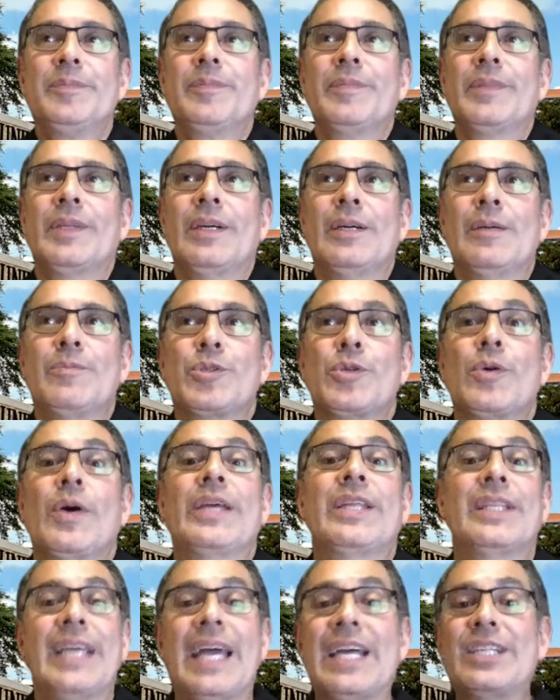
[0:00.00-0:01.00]
Um, so I
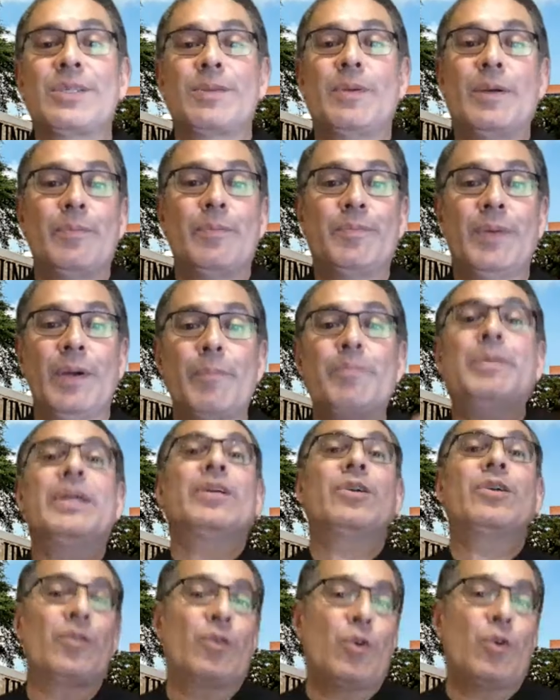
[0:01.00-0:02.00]
think that's a, a,
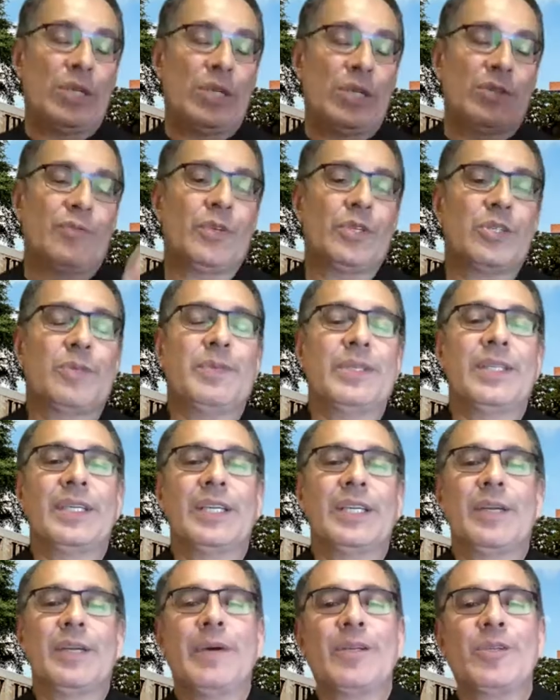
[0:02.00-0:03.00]
bigger question for us to be
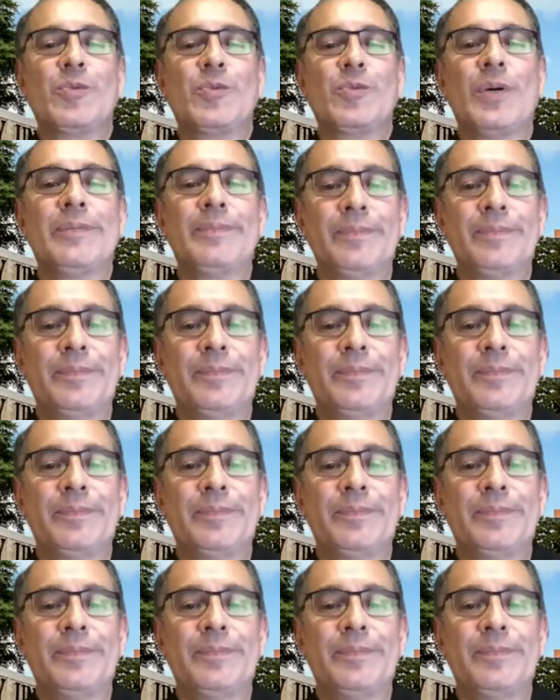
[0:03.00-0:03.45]
thinking about as well.